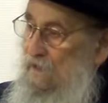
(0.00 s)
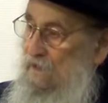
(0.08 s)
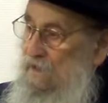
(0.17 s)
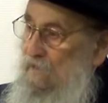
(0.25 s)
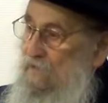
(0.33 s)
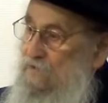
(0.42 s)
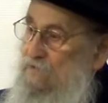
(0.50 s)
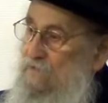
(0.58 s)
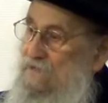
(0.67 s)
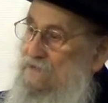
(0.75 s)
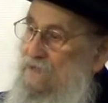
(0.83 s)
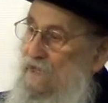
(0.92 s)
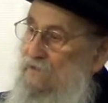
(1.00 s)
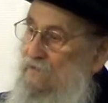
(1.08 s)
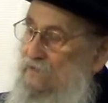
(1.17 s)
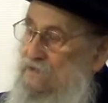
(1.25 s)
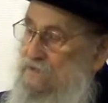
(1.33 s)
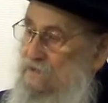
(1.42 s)
Which means that there
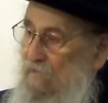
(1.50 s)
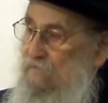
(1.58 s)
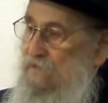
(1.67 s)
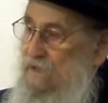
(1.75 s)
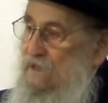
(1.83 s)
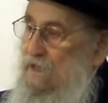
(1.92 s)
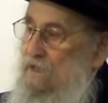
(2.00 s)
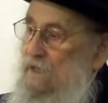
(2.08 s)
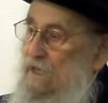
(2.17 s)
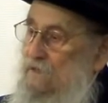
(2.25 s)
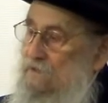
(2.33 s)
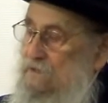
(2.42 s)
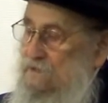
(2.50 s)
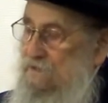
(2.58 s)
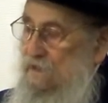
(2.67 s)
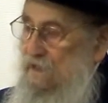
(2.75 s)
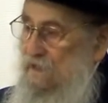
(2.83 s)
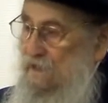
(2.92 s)
is something in
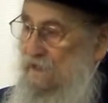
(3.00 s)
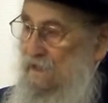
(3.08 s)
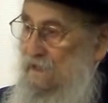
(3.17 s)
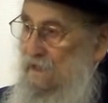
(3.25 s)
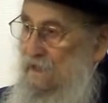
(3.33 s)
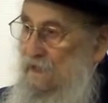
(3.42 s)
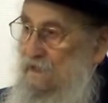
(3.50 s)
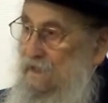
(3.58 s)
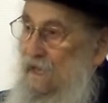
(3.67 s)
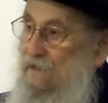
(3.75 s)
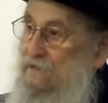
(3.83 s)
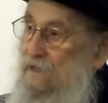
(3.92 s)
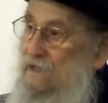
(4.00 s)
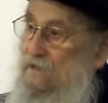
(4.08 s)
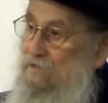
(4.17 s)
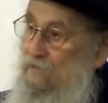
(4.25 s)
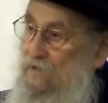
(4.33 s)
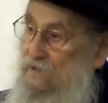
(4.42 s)
us that
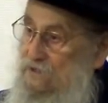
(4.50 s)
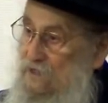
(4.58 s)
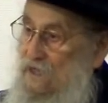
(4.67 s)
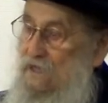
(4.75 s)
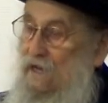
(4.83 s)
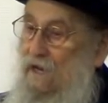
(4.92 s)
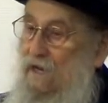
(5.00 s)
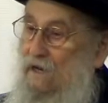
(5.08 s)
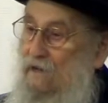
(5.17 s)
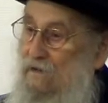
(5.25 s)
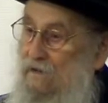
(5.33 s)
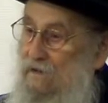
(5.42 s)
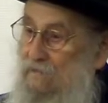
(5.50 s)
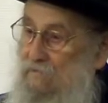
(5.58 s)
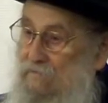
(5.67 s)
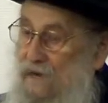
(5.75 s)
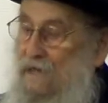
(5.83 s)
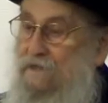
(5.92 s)
is, we say,
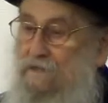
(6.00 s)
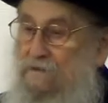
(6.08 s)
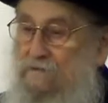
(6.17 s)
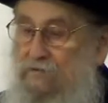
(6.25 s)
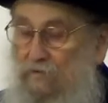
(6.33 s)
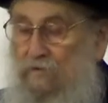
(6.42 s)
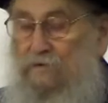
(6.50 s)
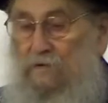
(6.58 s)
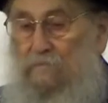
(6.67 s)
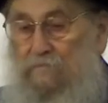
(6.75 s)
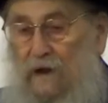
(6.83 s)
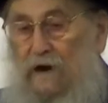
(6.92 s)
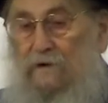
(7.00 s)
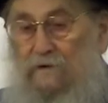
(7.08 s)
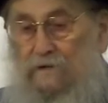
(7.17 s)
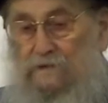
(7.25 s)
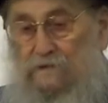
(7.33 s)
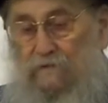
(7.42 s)
break through the
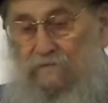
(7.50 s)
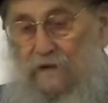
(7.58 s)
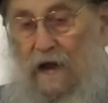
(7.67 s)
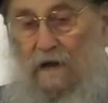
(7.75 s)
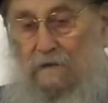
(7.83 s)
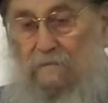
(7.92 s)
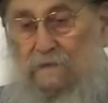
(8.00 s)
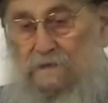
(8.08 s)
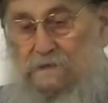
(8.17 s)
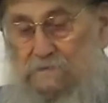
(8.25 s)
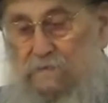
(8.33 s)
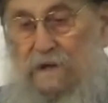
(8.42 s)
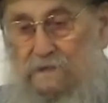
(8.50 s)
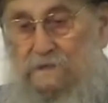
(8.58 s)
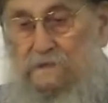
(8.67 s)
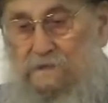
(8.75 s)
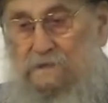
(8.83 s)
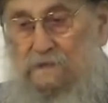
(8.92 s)
barriers of time and
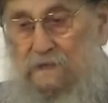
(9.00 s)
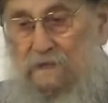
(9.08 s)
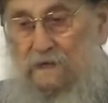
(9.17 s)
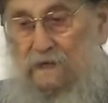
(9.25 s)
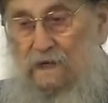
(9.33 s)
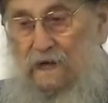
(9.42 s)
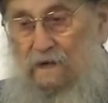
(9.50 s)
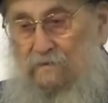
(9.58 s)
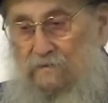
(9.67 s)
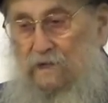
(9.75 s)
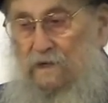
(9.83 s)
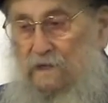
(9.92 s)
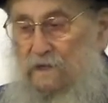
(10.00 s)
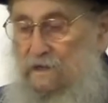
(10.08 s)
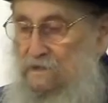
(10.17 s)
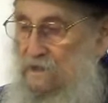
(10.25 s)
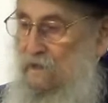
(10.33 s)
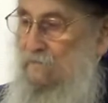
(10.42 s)
space, and really
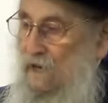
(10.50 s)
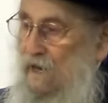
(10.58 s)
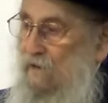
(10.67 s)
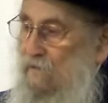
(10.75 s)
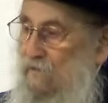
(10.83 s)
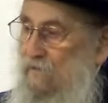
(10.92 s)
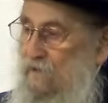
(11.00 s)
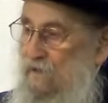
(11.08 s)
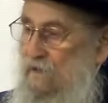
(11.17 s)
somehow